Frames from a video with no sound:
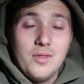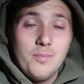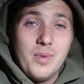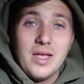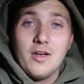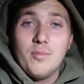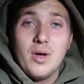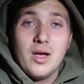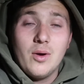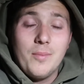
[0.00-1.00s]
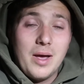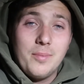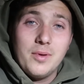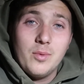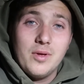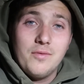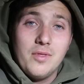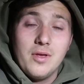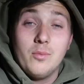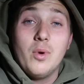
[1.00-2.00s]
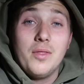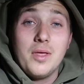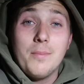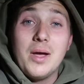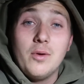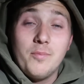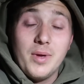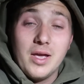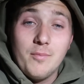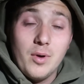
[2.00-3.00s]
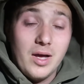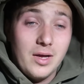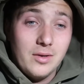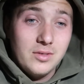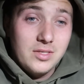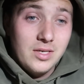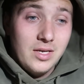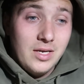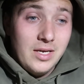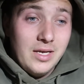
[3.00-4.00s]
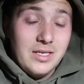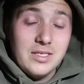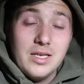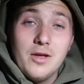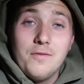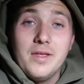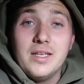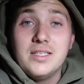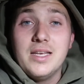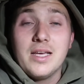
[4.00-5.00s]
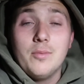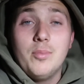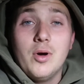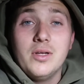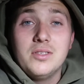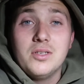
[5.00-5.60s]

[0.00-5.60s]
The bait I've put out, I'm happy with. The amount of bait I put out is enough there to nick a bite.